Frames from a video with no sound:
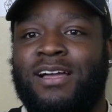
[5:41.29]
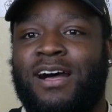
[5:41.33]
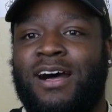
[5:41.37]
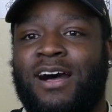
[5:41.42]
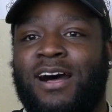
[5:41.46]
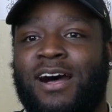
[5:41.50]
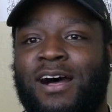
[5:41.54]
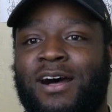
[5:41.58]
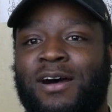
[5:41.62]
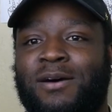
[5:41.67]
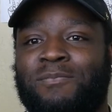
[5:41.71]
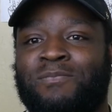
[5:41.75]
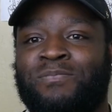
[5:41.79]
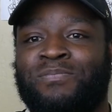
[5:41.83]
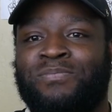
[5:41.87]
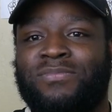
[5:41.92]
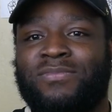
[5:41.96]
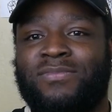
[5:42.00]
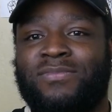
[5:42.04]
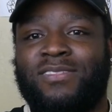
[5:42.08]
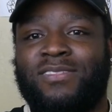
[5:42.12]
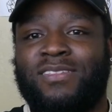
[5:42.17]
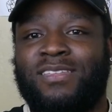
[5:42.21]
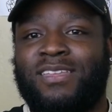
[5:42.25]
Um,
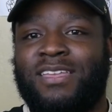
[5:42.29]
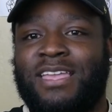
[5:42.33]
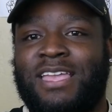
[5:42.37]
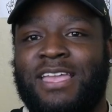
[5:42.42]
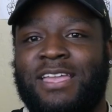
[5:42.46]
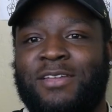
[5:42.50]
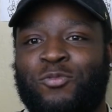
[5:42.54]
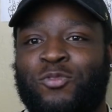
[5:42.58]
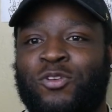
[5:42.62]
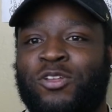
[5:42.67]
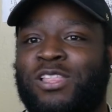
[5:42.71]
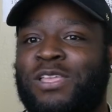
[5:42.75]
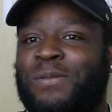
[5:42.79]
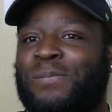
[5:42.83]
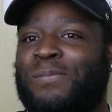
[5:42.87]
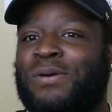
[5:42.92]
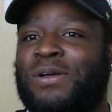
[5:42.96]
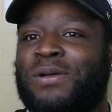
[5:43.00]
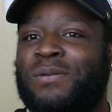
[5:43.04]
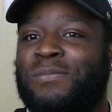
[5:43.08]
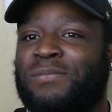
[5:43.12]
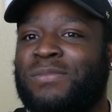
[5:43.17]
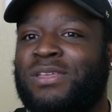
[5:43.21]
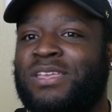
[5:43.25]
it really
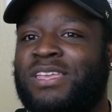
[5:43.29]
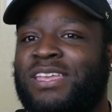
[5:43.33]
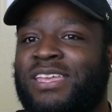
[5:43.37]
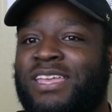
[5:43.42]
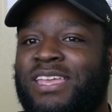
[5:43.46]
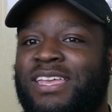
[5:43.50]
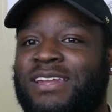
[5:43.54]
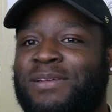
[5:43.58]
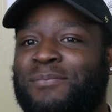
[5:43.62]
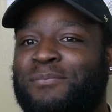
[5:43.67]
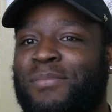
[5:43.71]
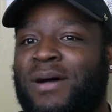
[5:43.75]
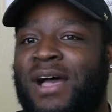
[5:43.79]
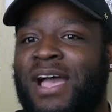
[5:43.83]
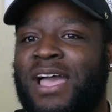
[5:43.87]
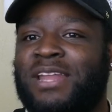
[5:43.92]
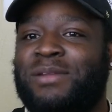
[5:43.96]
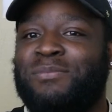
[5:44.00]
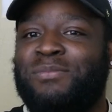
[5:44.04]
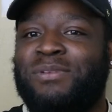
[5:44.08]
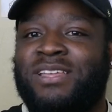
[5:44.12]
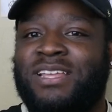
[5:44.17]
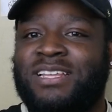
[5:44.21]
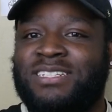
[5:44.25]
put me in a
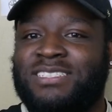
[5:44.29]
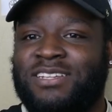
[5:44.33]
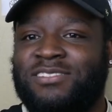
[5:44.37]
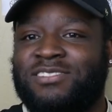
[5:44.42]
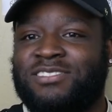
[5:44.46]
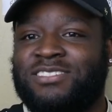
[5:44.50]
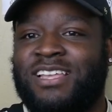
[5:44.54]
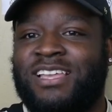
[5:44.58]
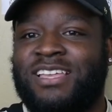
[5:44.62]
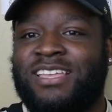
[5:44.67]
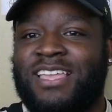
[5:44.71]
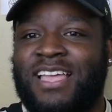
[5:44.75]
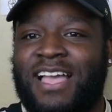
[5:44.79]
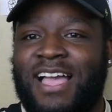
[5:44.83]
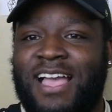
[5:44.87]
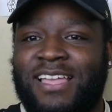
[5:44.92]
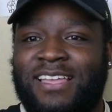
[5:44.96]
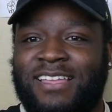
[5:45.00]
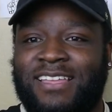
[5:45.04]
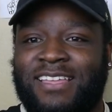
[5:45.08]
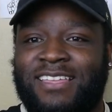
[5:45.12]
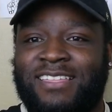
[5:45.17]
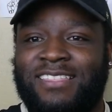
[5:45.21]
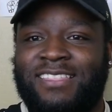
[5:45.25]
bind because I was like,
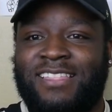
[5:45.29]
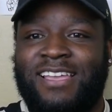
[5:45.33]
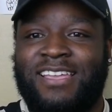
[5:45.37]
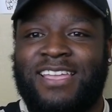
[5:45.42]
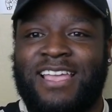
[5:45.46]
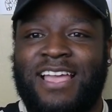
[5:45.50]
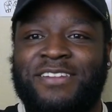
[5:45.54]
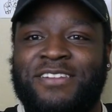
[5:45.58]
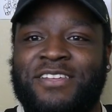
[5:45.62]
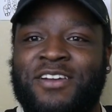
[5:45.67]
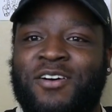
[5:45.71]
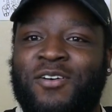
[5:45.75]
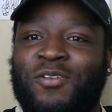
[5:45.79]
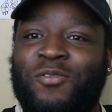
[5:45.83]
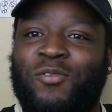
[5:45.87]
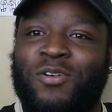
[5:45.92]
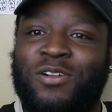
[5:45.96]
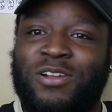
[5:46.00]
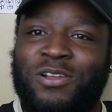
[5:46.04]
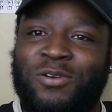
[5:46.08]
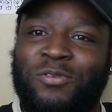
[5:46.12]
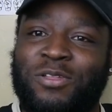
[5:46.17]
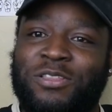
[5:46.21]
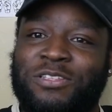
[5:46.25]
I, like I don't
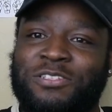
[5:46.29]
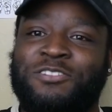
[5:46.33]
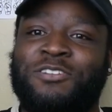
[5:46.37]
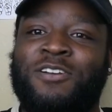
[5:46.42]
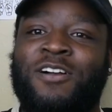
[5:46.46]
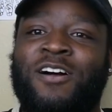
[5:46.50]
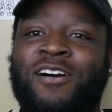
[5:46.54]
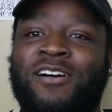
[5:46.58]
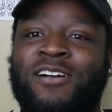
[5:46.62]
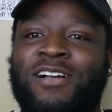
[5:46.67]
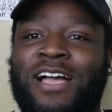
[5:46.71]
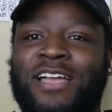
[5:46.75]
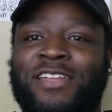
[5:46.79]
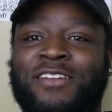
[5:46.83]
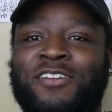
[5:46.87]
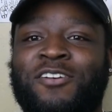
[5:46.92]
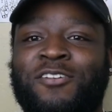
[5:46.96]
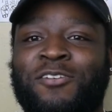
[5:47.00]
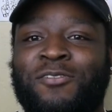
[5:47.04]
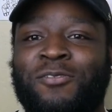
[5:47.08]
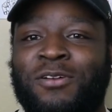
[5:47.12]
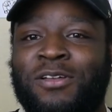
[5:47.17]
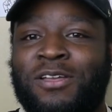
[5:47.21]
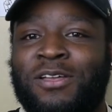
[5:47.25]
want to withdraw. I
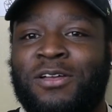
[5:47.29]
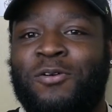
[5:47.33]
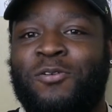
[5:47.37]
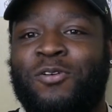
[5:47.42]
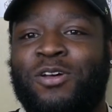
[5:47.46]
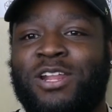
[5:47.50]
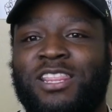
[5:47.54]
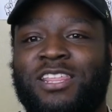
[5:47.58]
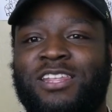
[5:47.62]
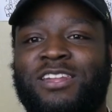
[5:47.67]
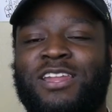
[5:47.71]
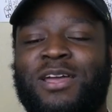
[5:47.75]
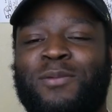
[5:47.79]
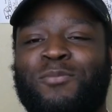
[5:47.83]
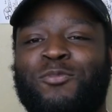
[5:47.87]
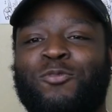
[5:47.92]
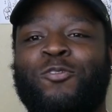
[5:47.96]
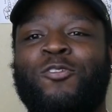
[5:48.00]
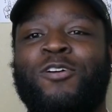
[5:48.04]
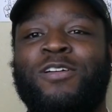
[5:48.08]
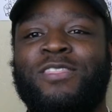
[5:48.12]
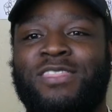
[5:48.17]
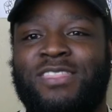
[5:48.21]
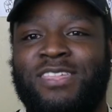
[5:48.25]
know one of the number
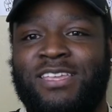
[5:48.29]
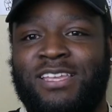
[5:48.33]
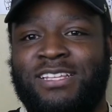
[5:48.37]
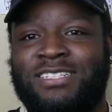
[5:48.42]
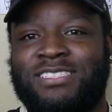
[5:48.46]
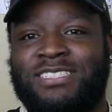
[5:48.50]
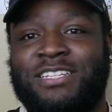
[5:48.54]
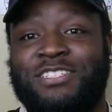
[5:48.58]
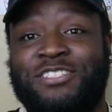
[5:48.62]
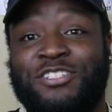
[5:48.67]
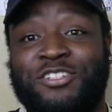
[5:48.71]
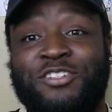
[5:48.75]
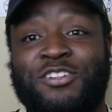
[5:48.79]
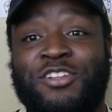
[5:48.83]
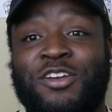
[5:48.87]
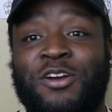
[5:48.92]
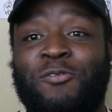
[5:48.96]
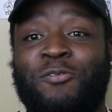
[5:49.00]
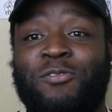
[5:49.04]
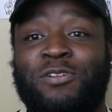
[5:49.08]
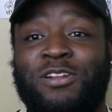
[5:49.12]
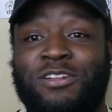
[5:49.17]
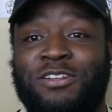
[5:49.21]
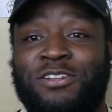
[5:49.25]
one things that you
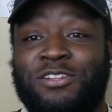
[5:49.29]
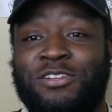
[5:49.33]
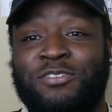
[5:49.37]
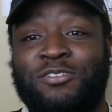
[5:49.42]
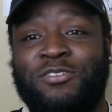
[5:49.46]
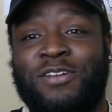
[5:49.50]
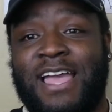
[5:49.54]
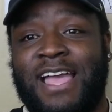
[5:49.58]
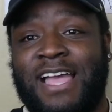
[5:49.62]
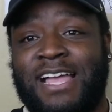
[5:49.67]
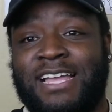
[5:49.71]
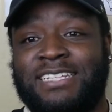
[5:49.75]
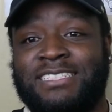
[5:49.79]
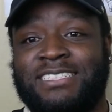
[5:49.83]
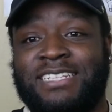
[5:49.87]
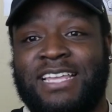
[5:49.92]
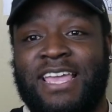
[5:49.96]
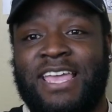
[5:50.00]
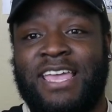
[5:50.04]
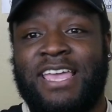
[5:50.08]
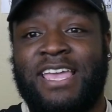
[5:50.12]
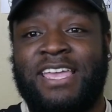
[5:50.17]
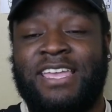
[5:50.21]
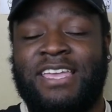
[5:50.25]
don't want to do as
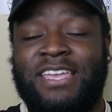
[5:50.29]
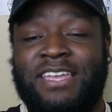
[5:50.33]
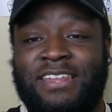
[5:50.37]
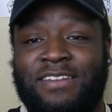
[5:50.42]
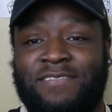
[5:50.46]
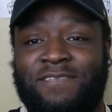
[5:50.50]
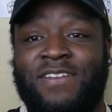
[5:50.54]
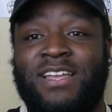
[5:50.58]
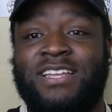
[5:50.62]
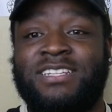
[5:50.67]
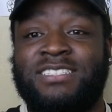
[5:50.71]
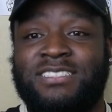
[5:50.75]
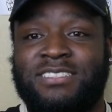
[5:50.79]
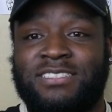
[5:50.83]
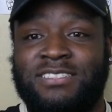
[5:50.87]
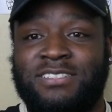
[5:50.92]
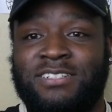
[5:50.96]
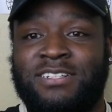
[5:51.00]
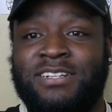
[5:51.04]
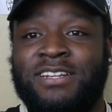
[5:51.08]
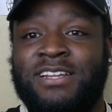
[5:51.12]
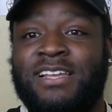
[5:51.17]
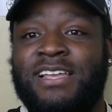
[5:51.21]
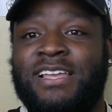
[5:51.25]
a
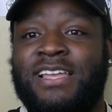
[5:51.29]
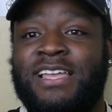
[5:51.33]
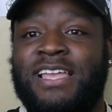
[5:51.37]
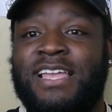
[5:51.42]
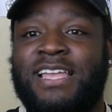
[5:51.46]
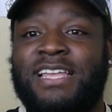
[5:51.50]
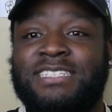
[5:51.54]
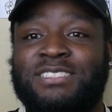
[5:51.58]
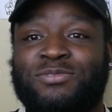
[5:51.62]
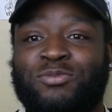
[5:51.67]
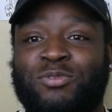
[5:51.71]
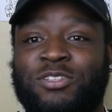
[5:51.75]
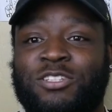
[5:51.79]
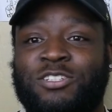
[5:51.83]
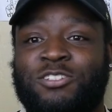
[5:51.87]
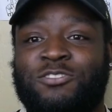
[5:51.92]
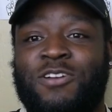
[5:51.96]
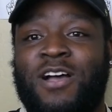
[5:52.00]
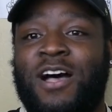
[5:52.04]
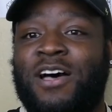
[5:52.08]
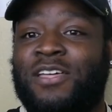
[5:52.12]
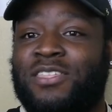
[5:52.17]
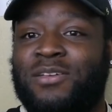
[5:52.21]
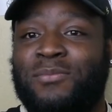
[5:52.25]
investor is
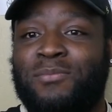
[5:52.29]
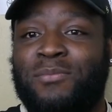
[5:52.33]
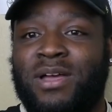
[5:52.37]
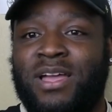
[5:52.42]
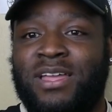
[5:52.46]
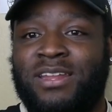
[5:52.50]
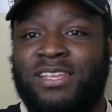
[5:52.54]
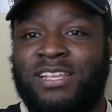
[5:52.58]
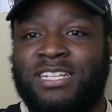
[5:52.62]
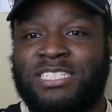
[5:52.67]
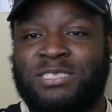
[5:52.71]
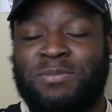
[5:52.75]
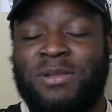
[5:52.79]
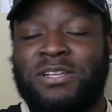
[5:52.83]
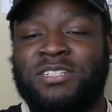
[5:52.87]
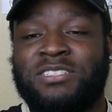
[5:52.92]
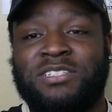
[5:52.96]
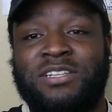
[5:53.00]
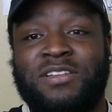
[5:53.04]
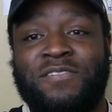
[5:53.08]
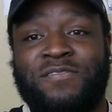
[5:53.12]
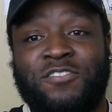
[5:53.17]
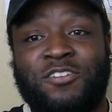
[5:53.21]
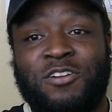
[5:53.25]
withdraw the money,
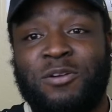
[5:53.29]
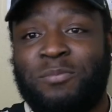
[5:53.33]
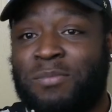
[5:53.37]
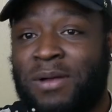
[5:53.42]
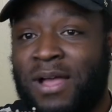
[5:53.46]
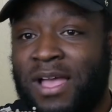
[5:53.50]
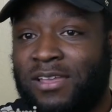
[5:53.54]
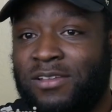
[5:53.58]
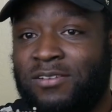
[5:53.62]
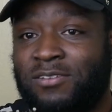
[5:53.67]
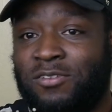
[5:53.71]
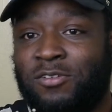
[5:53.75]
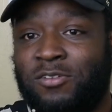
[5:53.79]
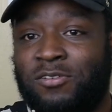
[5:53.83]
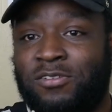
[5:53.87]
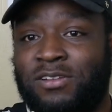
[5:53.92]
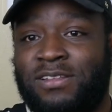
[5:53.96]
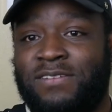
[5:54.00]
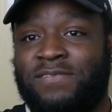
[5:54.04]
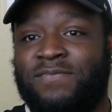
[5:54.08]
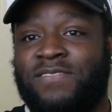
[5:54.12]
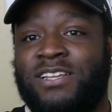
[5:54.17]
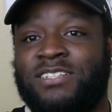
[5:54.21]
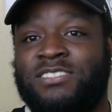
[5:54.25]
especially if you're a buy and hold
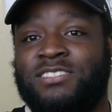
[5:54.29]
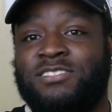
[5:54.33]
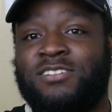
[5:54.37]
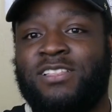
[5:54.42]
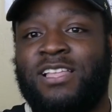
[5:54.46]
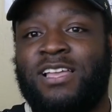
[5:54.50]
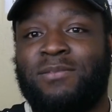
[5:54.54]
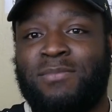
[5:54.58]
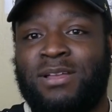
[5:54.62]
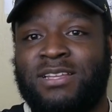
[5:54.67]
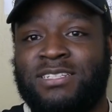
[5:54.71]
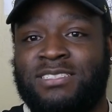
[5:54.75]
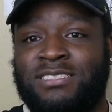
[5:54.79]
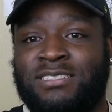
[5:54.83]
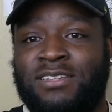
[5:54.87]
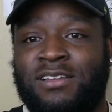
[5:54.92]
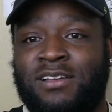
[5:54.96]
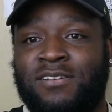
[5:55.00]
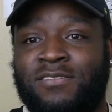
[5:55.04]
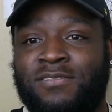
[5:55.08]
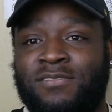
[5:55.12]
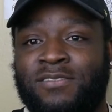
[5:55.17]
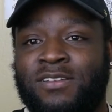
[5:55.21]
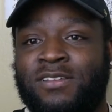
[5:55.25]
investor like
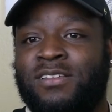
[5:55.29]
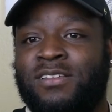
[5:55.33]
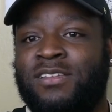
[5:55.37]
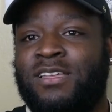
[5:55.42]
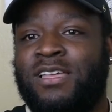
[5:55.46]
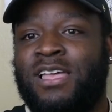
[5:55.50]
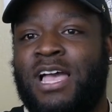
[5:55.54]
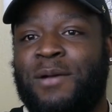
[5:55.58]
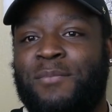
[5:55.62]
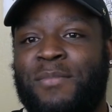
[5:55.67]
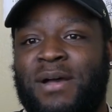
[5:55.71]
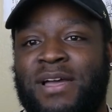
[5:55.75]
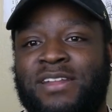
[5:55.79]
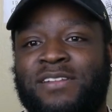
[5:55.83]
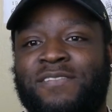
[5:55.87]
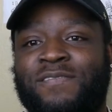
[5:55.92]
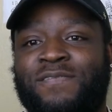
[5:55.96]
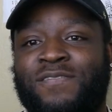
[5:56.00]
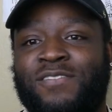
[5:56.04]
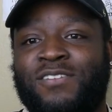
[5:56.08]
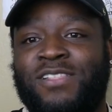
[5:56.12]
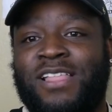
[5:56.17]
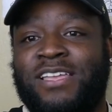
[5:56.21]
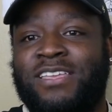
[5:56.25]
myself. Um, I didn't
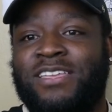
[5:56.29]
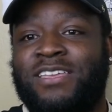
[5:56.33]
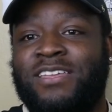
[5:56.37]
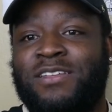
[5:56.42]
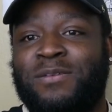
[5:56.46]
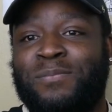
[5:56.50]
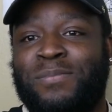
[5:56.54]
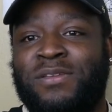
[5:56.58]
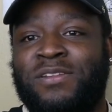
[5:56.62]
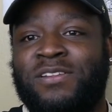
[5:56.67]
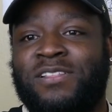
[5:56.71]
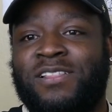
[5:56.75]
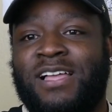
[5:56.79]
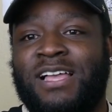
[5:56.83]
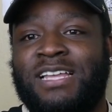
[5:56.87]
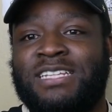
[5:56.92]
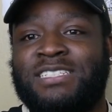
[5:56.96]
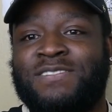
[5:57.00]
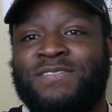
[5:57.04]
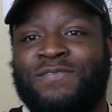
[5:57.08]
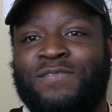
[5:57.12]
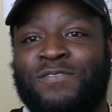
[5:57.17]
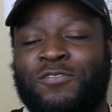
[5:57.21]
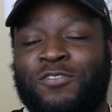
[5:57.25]
feel like getting
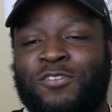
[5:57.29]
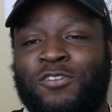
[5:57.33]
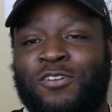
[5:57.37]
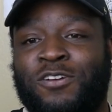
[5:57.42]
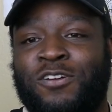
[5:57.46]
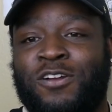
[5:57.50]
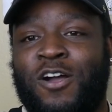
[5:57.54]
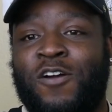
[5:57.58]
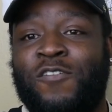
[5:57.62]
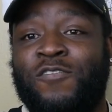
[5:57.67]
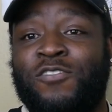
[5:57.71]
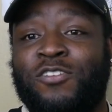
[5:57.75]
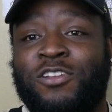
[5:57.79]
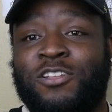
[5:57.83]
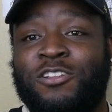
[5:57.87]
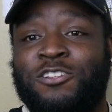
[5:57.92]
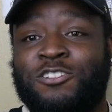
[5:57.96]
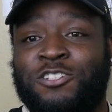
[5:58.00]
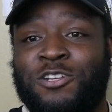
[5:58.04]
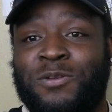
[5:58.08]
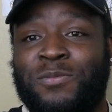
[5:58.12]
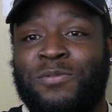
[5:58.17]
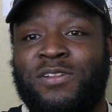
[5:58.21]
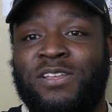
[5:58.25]
penalized for over
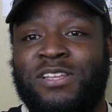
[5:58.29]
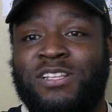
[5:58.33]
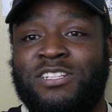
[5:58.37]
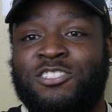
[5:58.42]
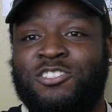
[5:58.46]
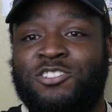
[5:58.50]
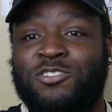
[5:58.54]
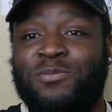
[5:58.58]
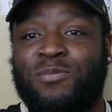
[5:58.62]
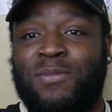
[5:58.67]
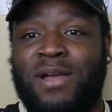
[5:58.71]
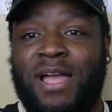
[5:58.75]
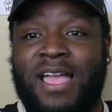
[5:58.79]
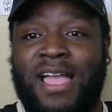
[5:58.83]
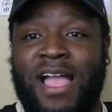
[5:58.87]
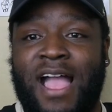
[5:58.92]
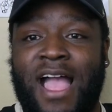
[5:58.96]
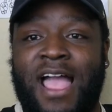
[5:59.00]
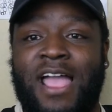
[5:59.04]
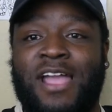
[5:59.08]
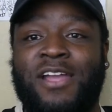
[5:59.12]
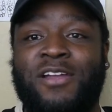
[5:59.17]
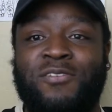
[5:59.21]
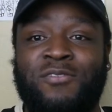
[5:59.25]
contributing to my
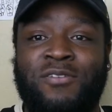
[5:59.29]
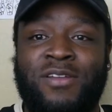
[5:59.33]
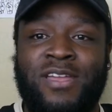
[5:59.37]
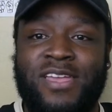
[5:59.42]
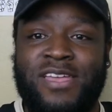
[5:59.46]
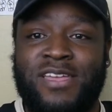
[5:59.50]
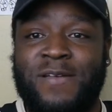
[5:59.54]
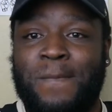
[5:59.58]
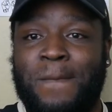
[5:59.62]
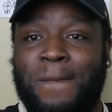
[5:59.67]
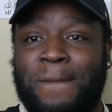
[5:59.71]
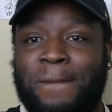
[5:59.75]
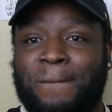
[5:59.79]
IRA.